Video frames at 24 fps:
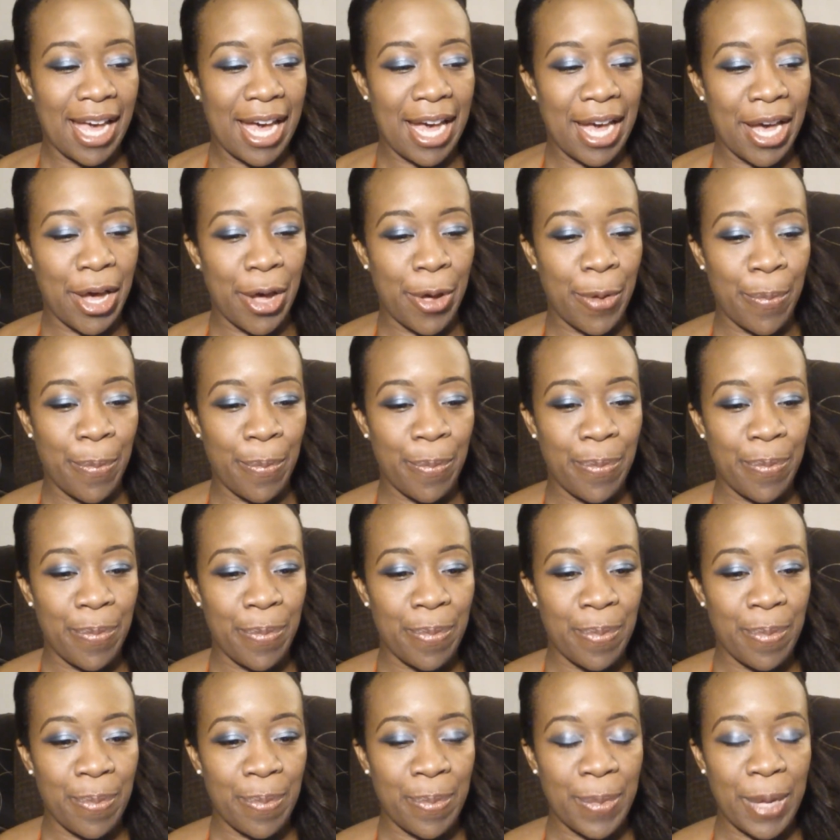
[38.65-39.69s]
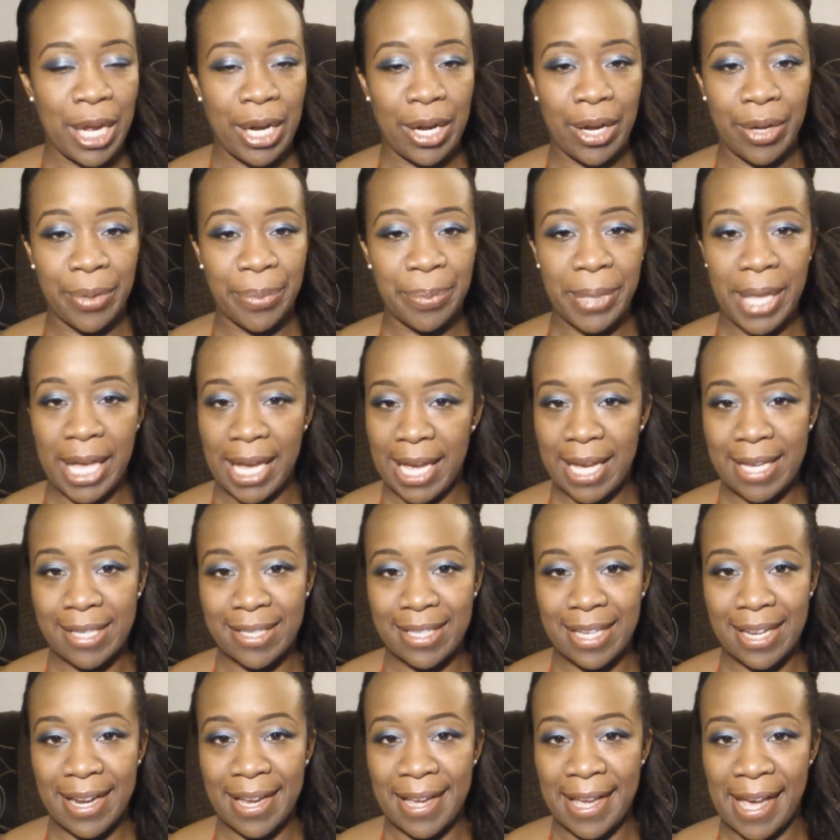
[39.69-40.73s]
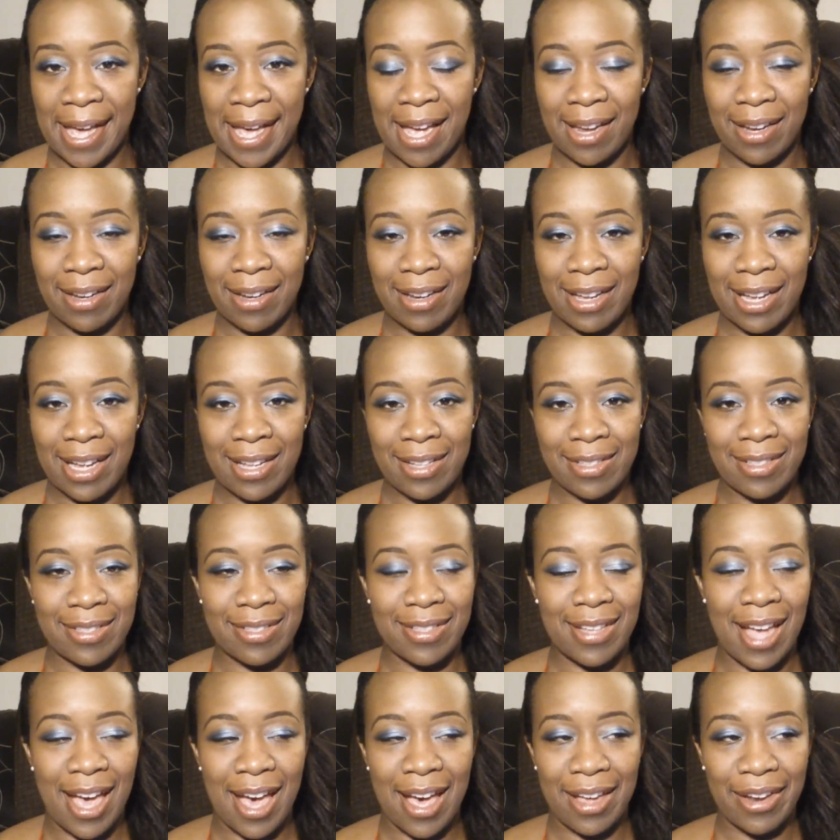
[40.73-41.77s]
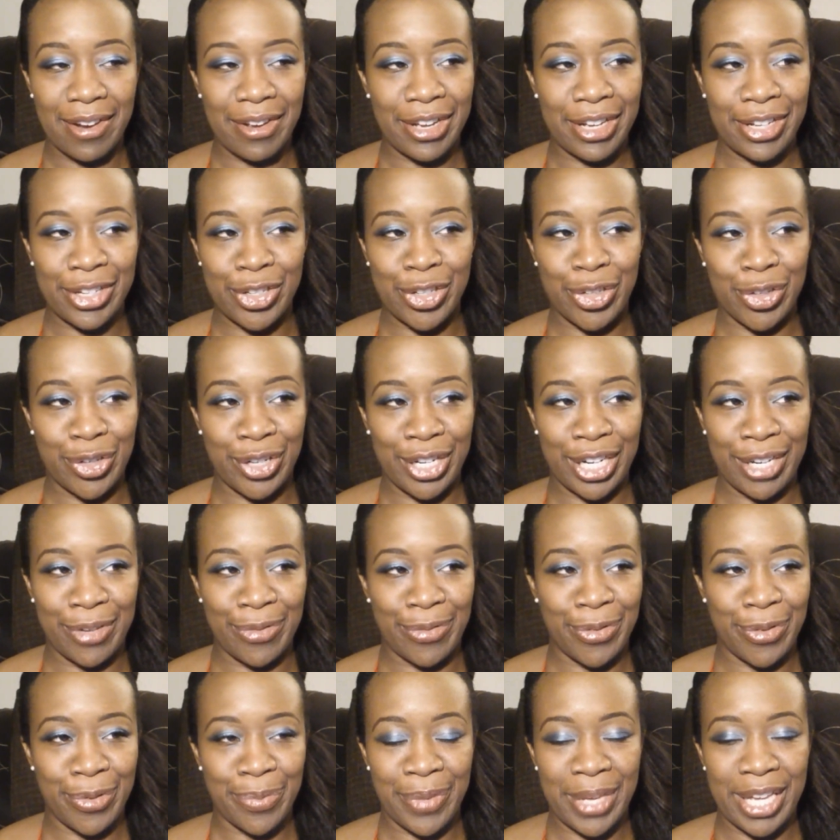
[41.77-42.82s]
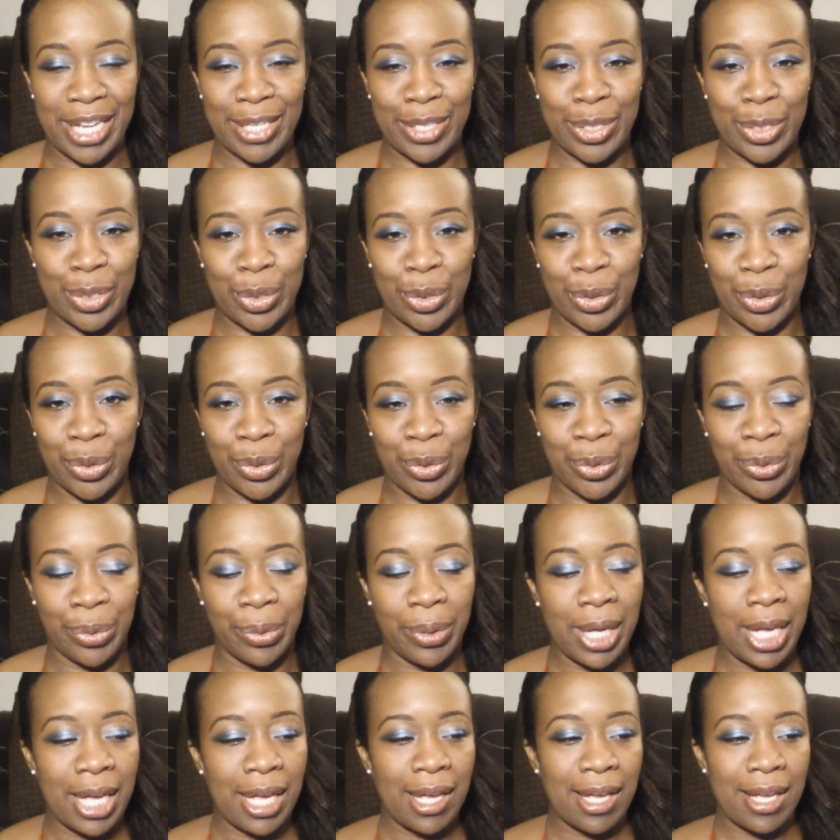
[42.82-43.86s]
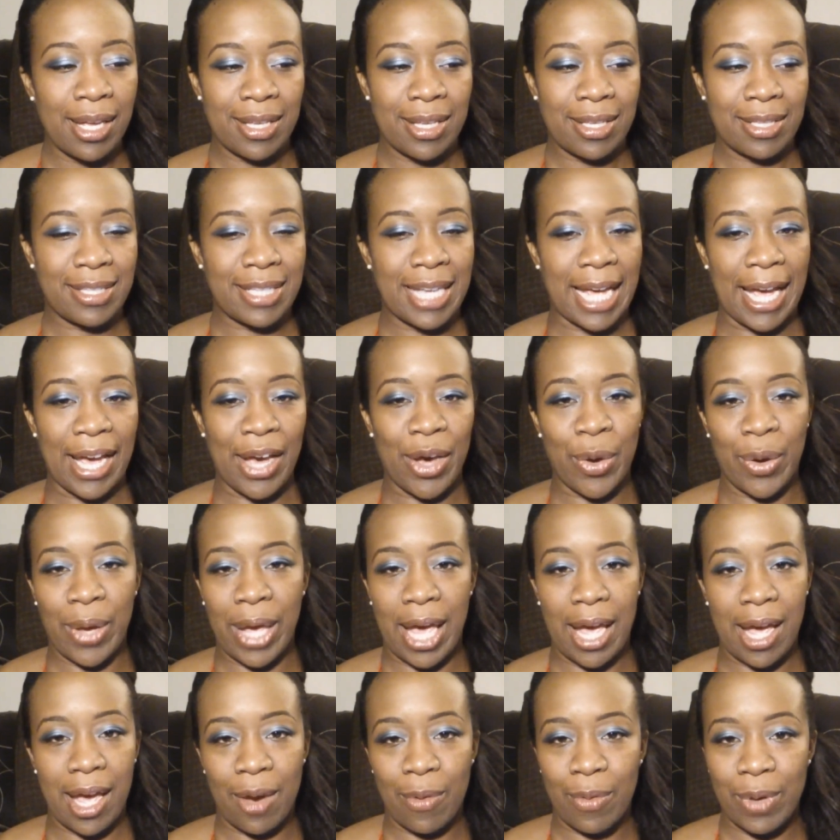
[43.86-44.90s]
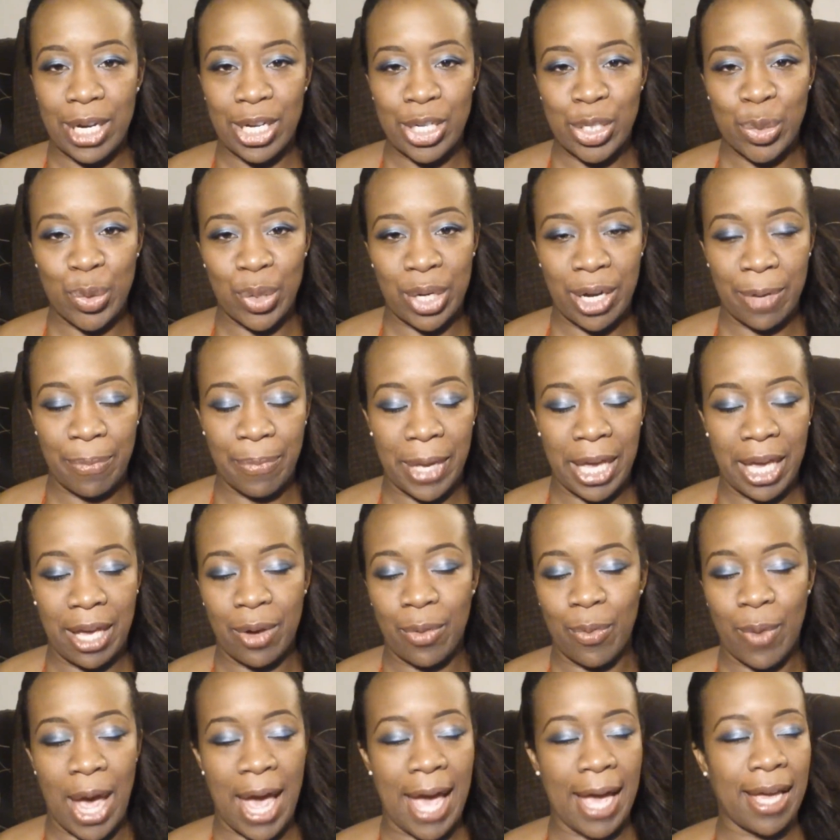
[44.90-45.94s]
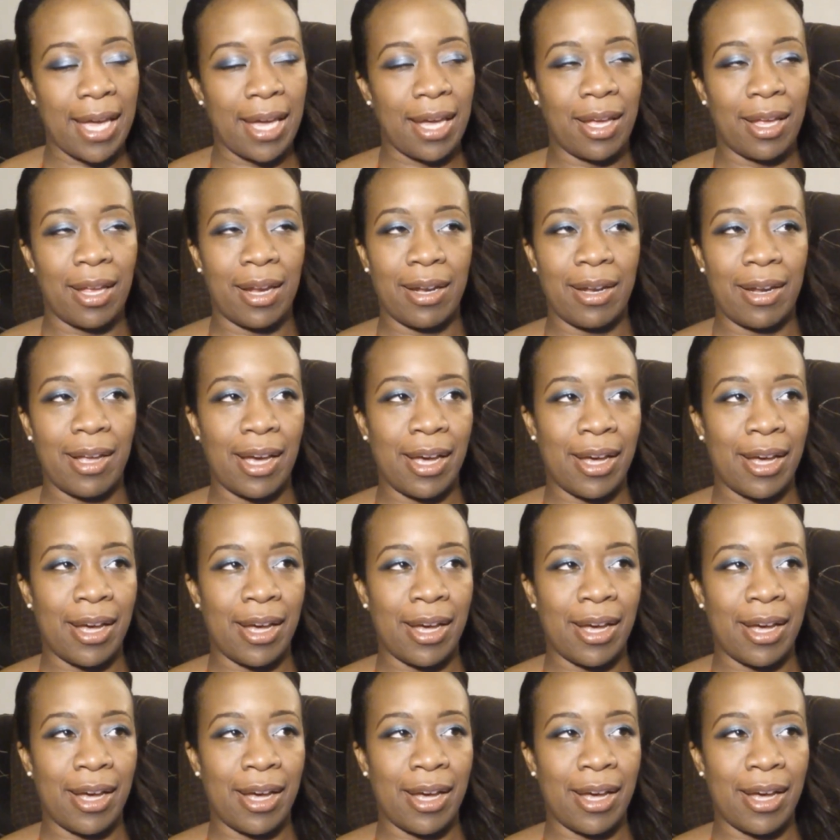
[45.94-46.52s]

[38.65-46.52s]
Like I said again, it's not a journey for me to say, okay, I want to join the bandwagon.